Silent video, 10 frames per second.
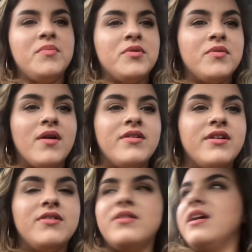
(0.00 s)
people around
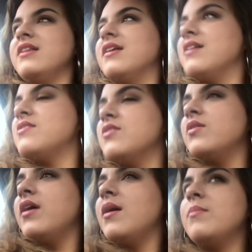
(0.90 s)
here don't like that.
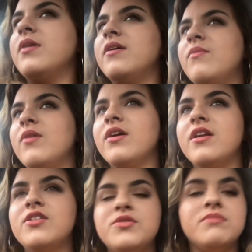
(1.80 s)
So yeah, but we're
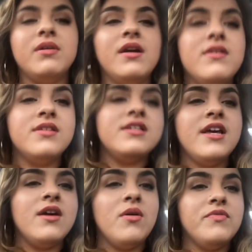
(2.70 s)
gonna do some errands
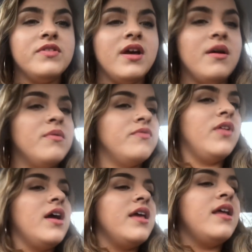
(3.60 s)
today. Hopefully I will
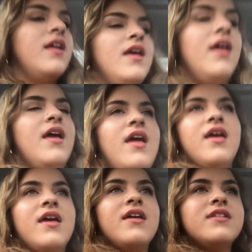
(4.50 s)
vlog it,
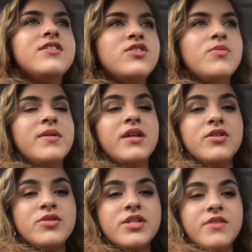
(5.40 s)
and this will be an
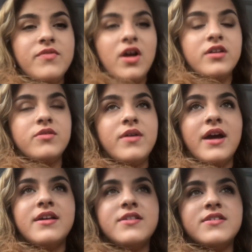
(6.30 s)
interesting vlog. You
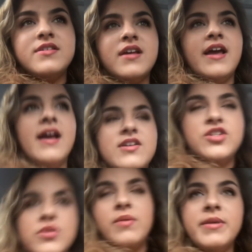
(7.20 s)
guys, I
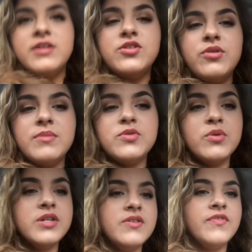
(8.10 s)
asked you on my Instagram
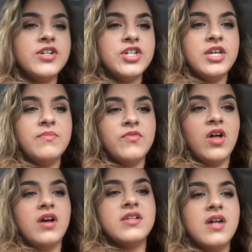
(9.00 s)
stories if I should keep
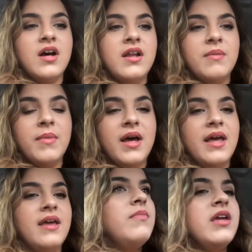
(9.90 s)
vlogs on
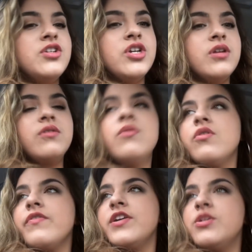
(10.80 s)
my main channel
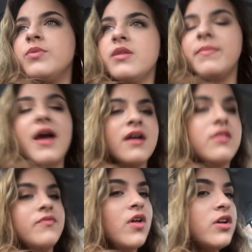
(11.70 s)
or if I should put them back
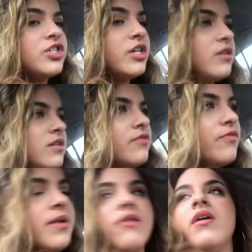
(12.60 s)
on the vlog channel
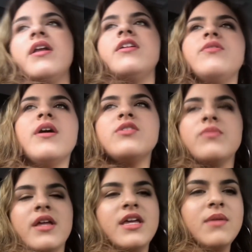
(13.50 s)
from now on, and you guys
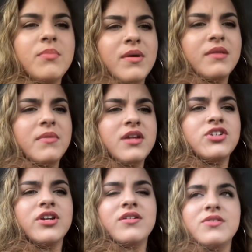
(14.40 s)
were like, keep them on the main
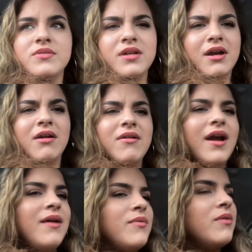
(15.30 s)
channel. So I was like, all
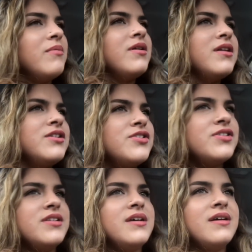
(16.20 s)
right, well, we're gonna
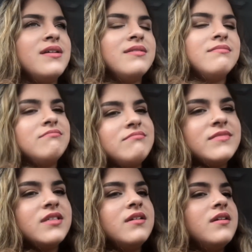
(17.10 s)
just
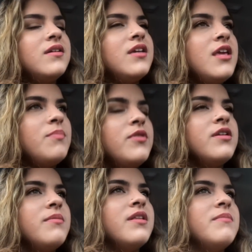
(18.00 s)
keep
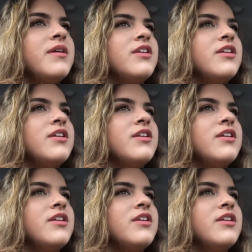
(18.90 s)
putting them on the